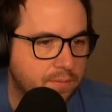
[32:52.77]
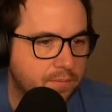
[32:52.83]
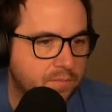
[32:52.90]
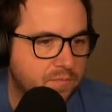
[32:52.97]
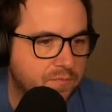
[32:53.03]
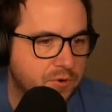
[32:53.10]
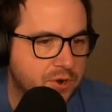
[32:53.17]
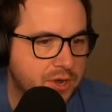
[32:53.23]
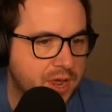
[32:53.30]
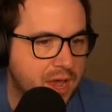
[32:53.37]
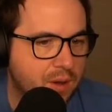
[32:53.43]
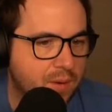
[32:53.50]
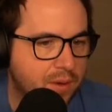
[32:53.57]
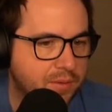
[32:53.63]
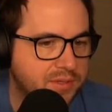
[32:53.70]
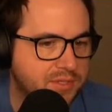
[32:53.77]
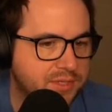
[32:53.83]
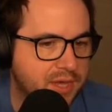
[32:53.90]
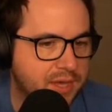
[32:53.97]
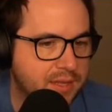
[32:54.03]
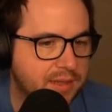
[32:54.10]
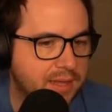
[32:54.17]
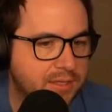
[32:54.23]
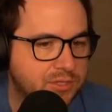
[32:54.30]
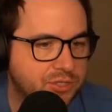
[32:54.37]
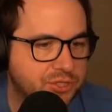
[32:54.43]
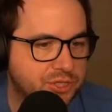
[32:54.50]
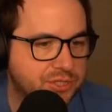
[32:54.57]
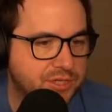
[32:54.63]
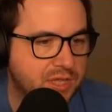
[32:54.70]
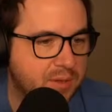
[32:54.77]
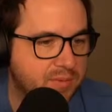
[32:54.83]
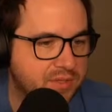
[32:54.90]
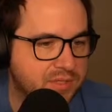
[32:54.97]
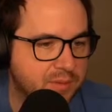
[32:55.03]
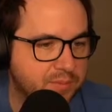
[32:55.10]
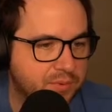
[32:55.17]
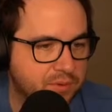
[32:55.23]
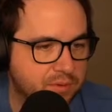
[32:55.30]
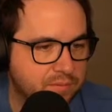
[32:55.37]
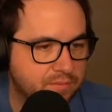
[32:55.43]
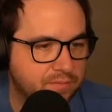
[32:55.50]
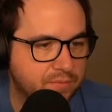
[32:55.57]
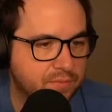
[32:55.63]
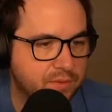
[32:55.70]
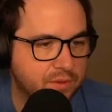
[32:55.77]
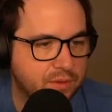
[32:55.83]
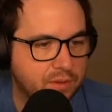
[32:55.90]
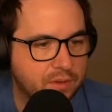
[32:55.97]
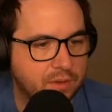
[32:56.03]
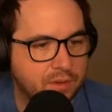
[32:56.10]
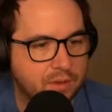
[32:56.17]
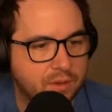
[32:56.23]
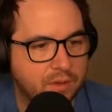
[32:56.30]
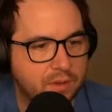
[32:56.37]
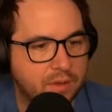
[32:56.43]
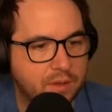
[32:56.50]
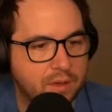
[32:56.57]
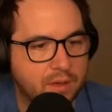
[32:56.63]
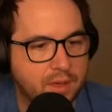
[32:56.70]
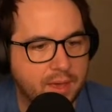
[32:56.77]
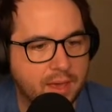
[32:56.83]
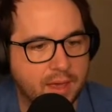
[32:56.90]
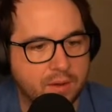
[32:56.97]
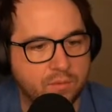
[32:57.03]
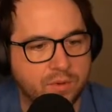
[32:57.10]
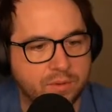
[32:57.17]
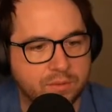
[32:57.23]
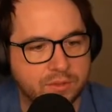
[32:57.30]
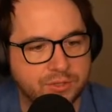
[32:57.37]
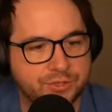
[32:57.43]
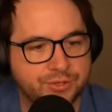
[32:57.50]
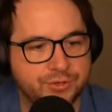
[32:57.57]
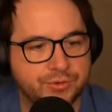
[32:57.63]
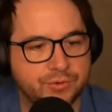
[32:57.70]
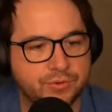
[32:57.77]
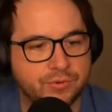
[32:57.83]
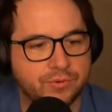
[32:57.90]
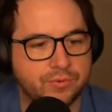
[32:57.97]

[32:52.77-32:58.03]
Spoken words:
For now, I would say let's just keep it simple, and we will do,